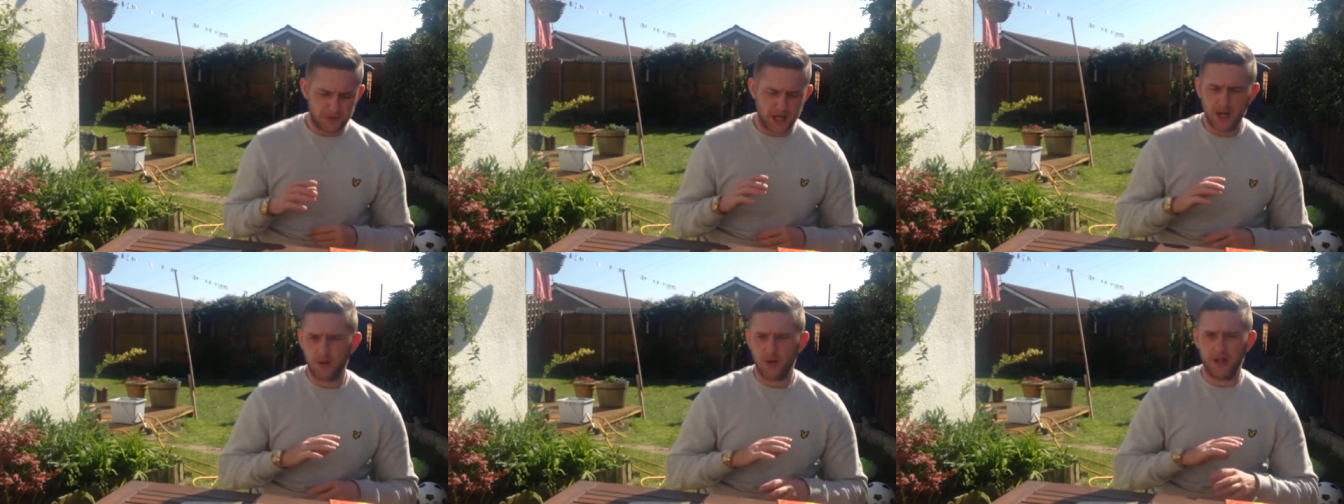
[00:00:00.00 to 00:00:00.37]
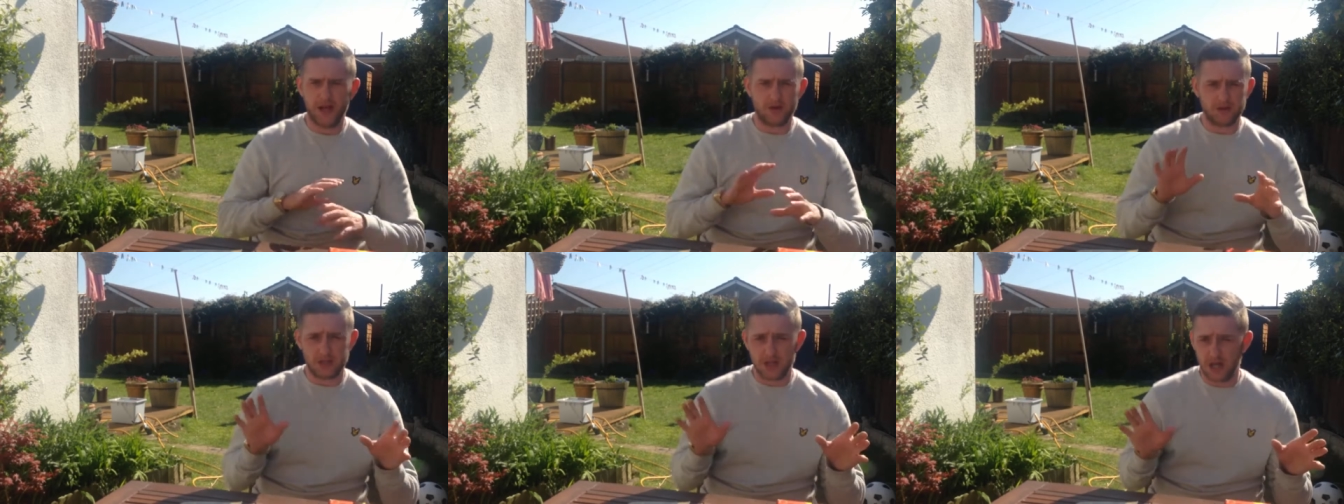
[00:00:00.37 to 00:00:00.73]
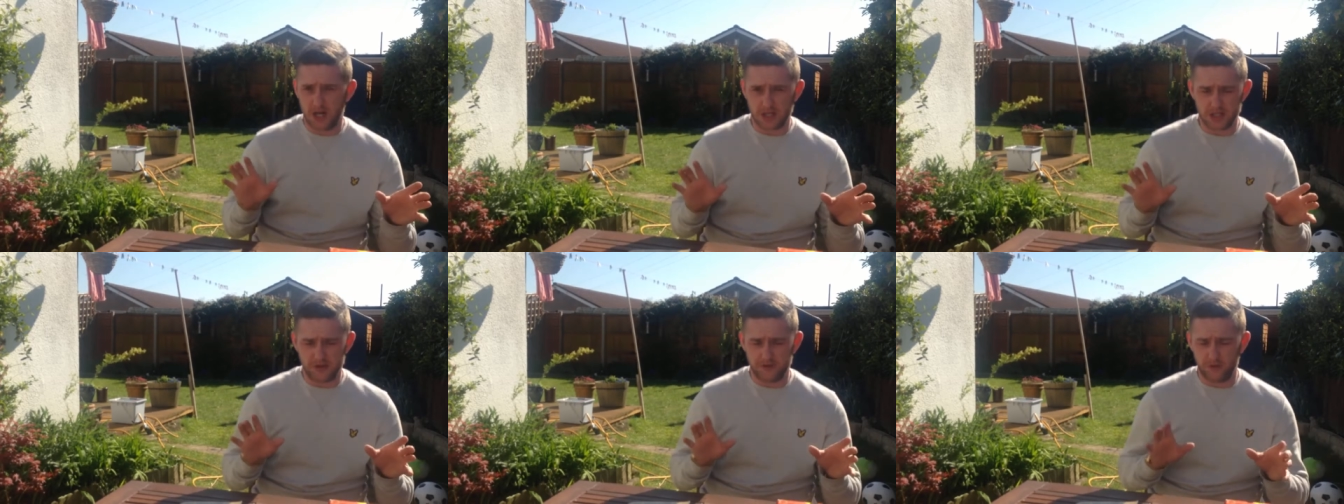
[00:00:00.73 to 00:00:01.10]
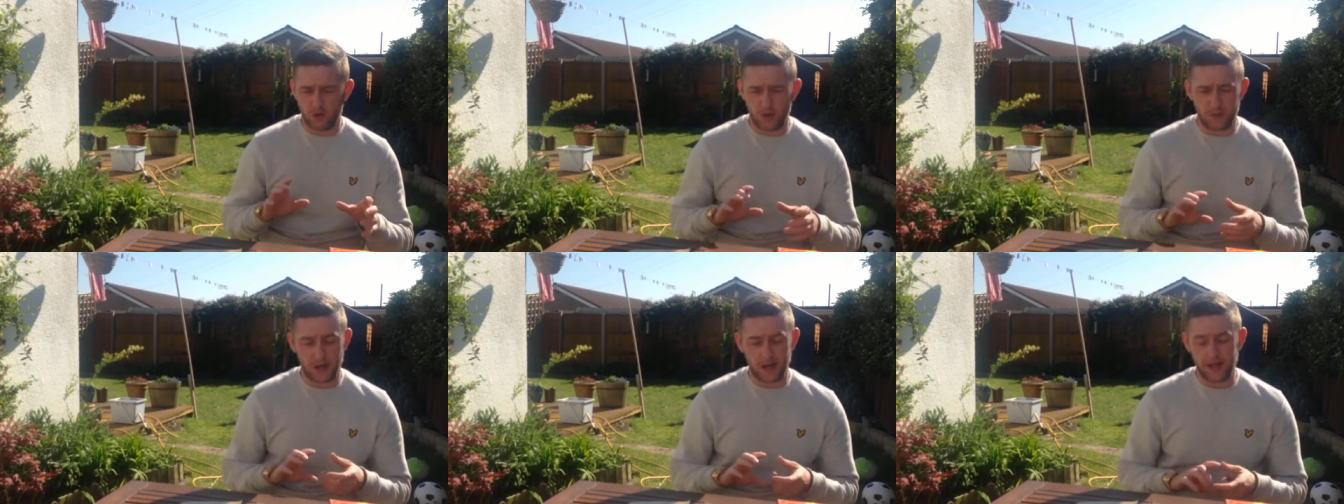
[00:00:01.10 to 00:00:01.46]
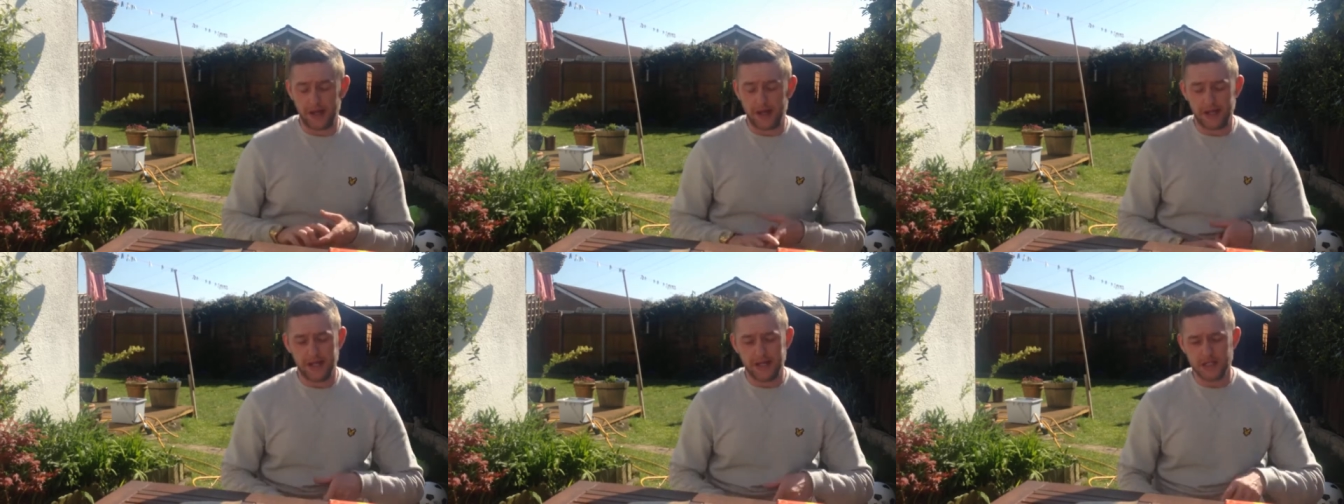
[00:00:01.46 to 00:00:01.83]
Anyway, that was the last she thought about
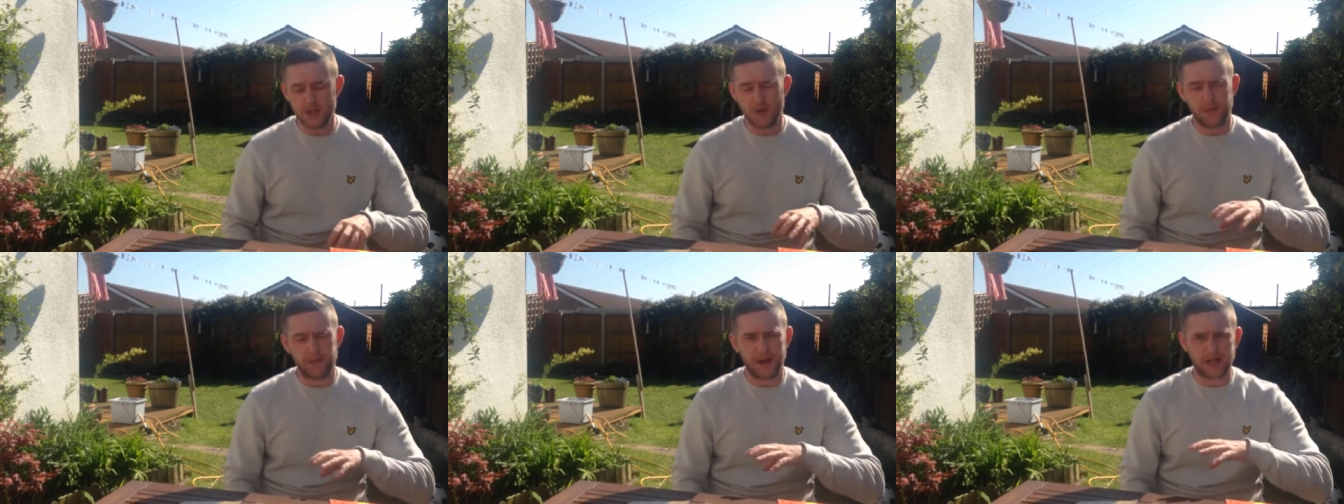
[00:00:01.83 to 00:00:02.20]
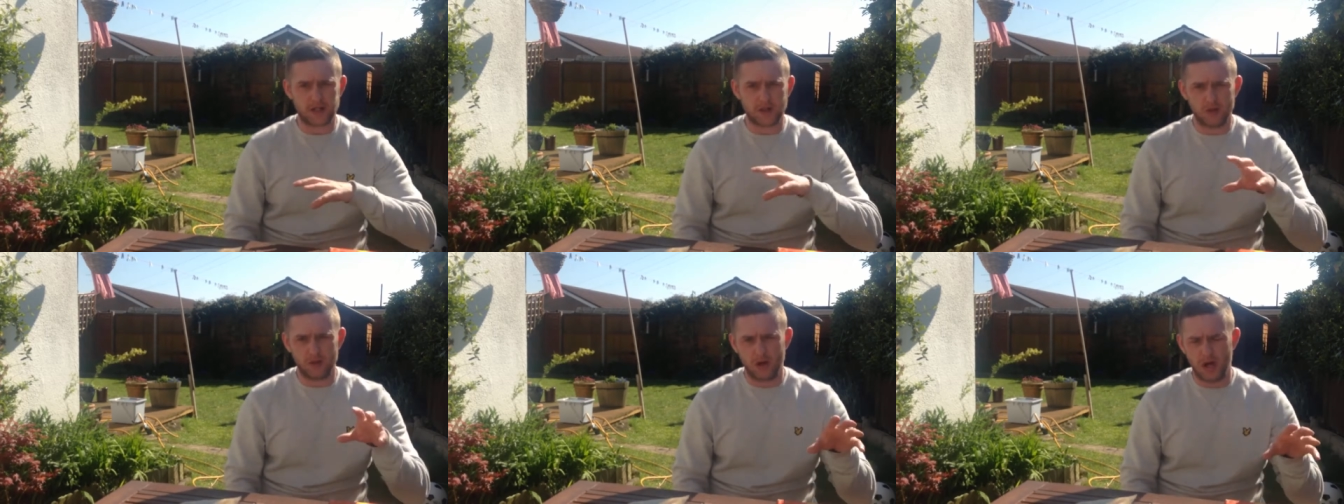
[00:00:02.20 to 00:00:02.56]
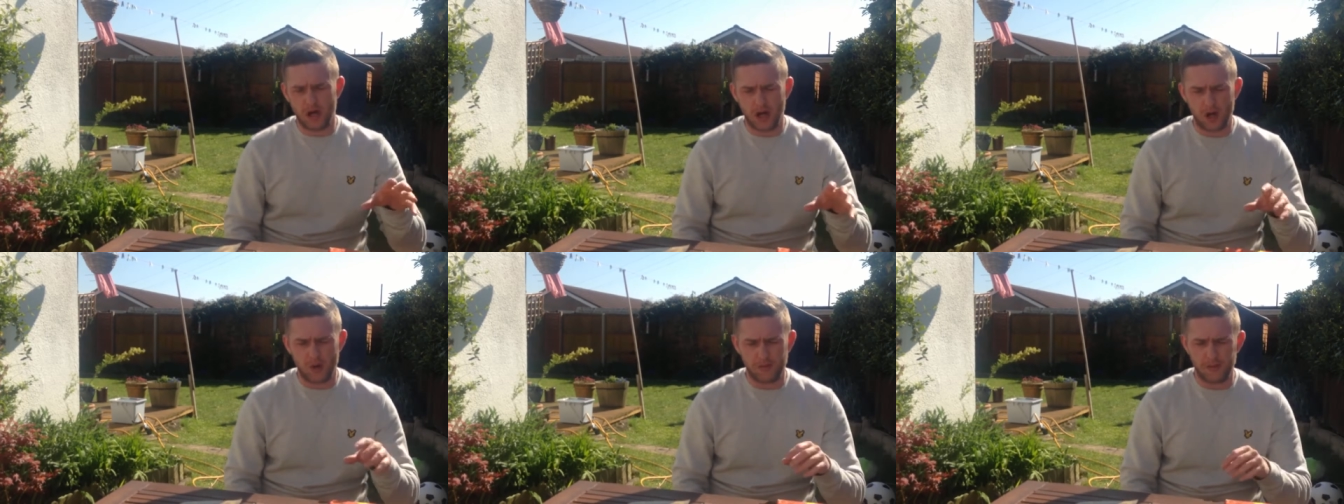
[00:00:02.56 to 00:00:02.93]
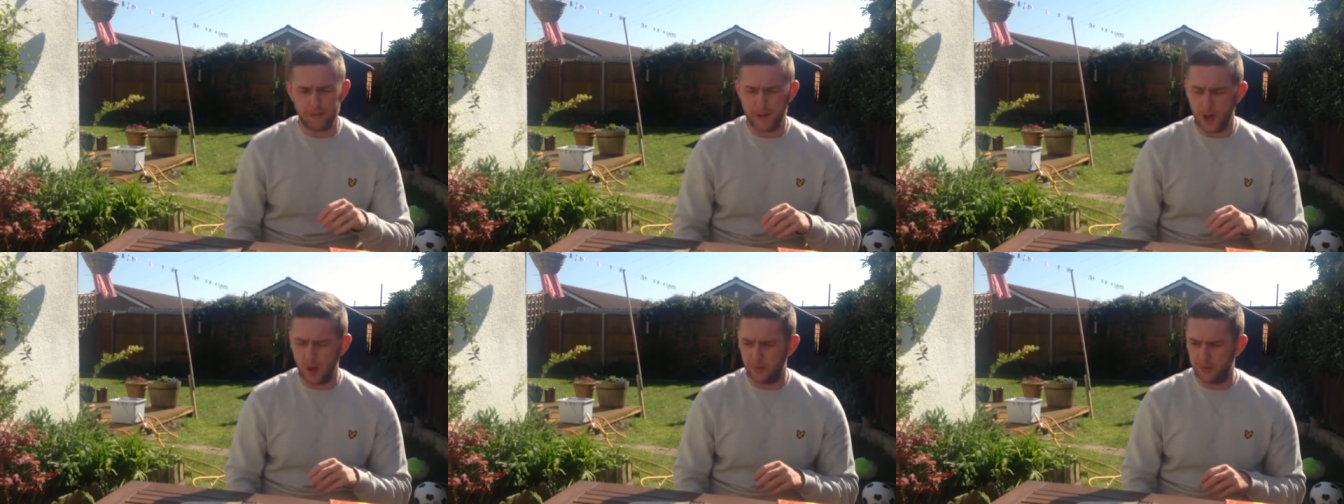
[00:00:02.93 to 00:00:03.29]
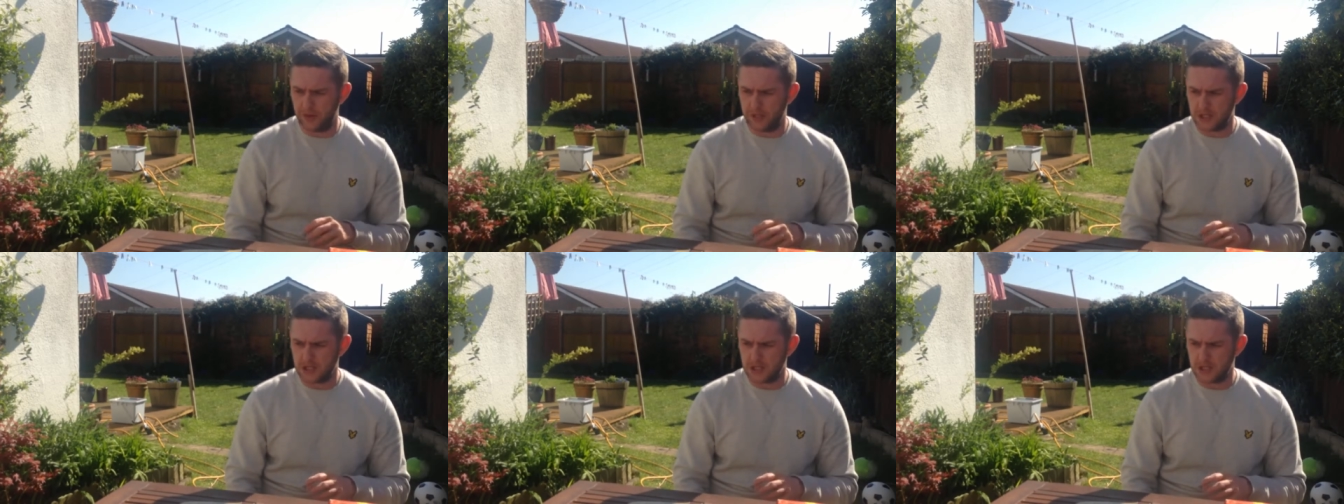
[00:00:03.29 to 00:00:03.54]
it, and then she went back to her home in Melbourne,